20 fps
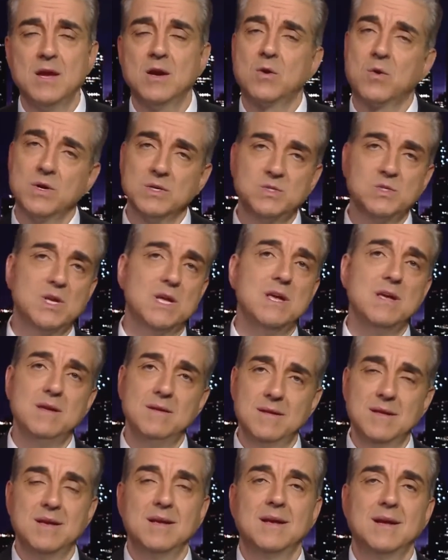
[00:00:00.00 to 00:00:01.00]

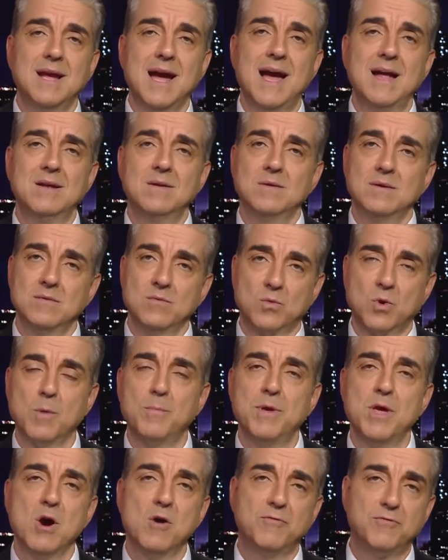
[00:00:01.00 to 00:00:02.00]
Christie got
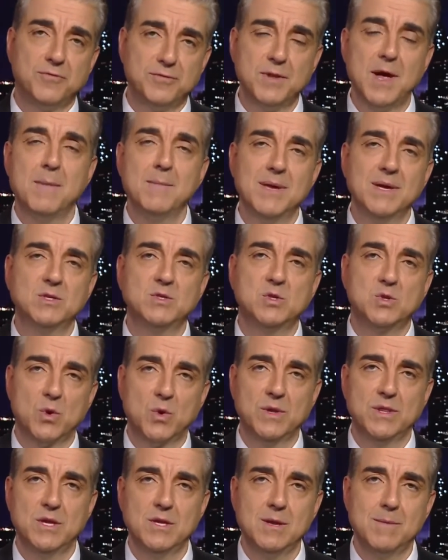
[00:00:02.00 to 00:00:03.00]
Rubio flummoxed
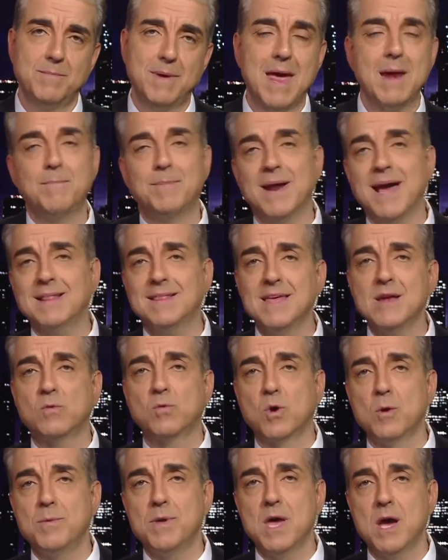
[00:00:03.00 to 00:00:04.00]
during the debate, but I think
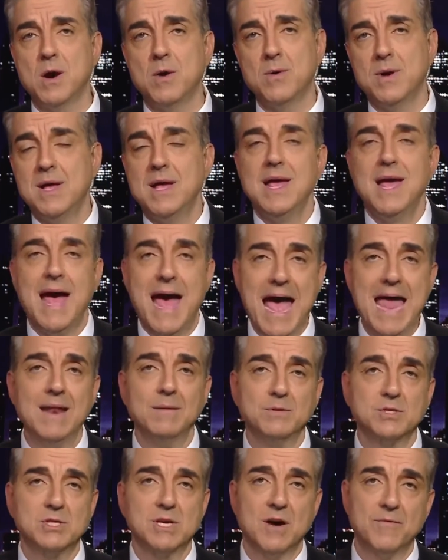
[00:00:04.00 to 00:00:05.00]
Rubio had
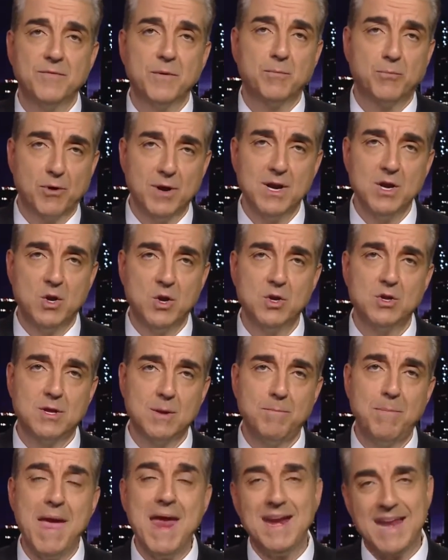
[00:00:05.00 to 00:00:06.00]
himself a pretty good
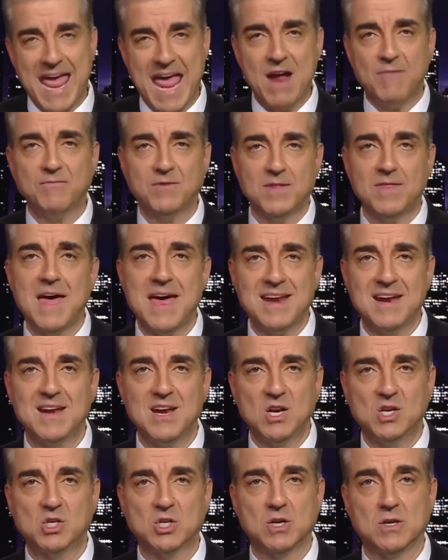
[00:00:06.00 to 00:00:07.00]
debate after that
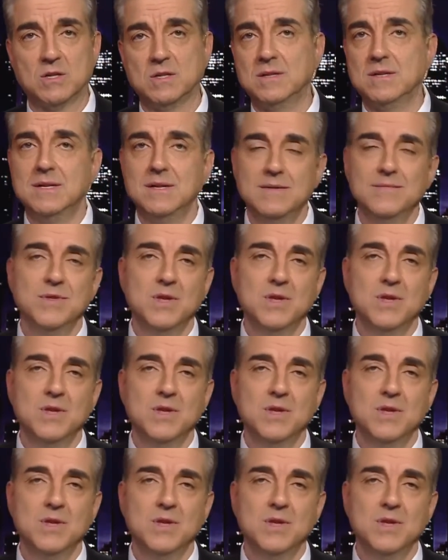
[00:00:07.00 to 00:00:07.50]
initial,